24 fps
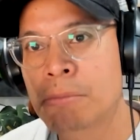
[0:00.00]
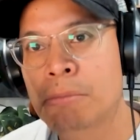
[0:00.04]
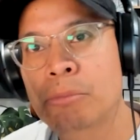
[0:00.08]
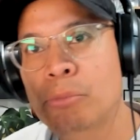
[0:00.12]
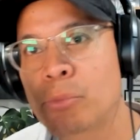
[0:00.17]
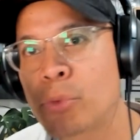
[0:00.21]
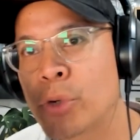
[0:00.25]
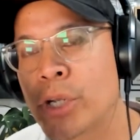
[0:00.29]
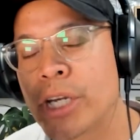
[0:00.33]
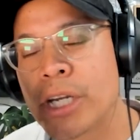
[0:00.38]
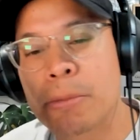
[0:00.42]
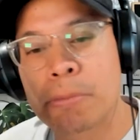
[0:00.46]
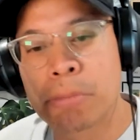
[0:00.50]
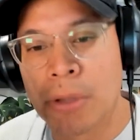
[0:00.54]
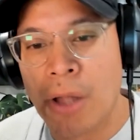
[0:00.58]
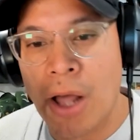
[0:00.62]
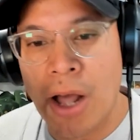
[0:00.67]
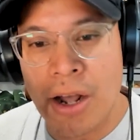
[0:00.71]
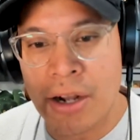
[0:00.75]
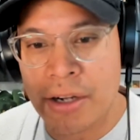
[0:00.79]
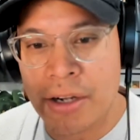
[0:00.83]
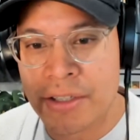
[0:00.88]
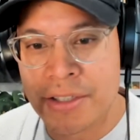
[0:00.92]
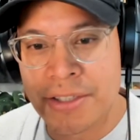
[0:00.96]
reading
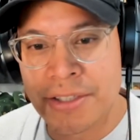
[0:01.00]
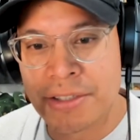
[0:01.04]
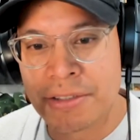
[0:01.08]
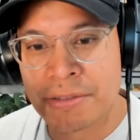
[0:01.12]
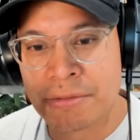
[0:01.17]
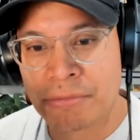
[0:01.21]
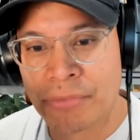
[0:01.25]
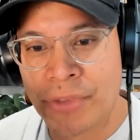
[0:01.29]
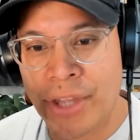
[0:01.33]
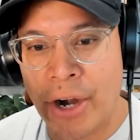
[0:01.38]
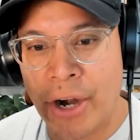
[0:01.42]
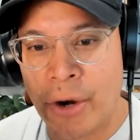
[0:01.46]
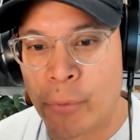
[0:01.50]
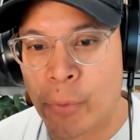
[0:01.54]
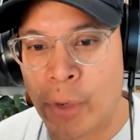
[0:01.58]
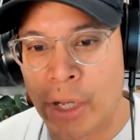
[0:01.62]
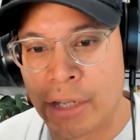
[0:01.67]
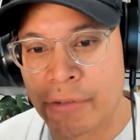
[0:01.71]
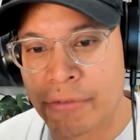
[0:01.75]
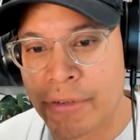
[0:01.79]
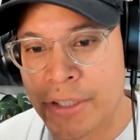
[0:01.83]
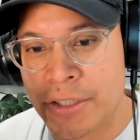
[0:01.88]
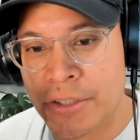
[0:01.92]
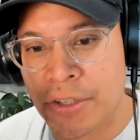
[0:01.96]
blogs that are
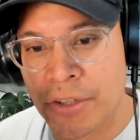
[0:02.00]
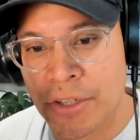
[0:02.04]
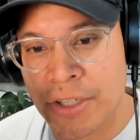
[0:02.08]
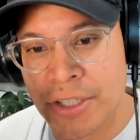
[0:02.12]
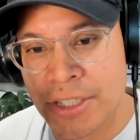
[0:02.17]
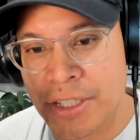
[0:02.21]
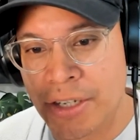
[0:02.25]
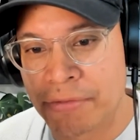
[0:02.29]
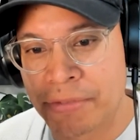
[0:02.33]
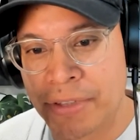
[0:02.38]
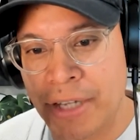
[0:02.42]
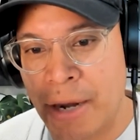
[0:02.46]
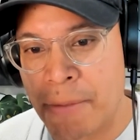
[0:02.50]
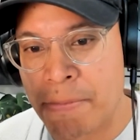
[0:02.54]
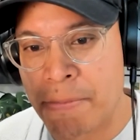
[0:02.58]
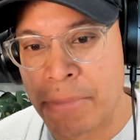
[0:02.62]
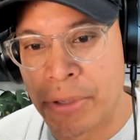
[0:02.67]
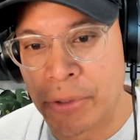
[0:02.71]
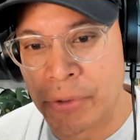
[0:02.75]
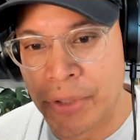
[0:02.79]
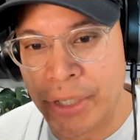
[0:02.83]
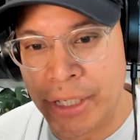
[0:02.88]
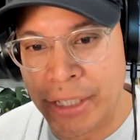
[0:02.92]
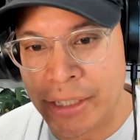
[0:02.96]
relevant to the stuff that I'm
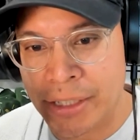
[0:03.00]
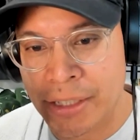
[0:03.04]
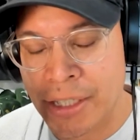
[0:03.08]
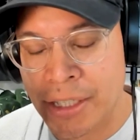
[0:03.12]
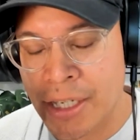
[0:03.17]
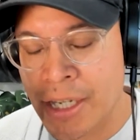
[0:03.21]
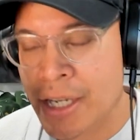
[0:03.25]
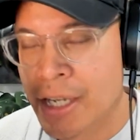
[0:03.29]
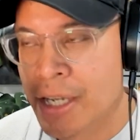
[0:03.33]
building.